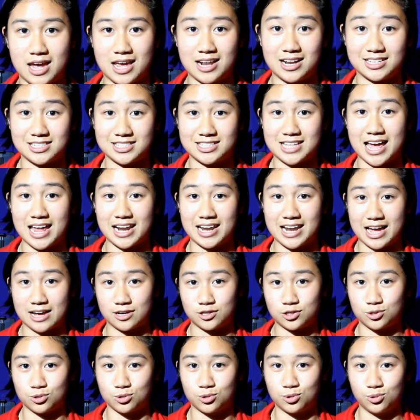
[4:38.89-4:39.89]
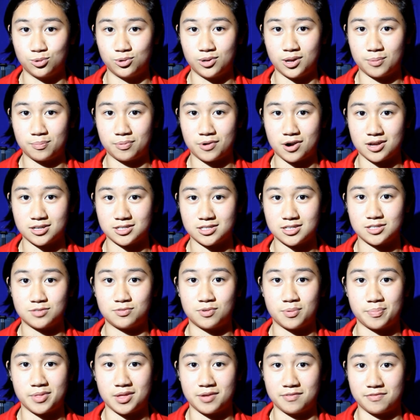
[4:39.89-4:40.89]
and it's that natural cooling process
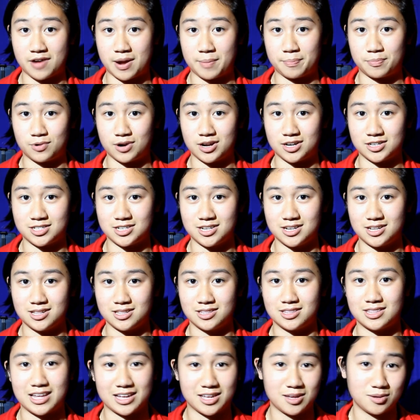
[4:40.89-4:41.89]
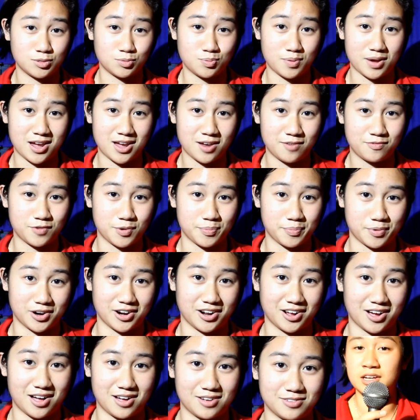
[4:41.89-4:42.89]
from the evaporation that keeps my hand from
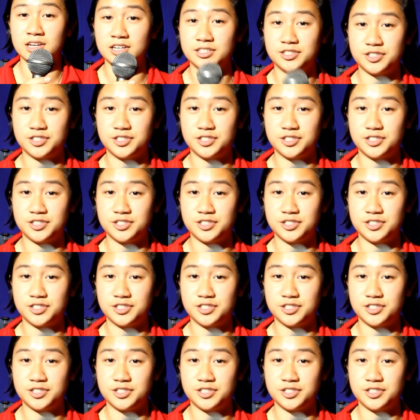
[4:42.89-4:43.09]
burning off.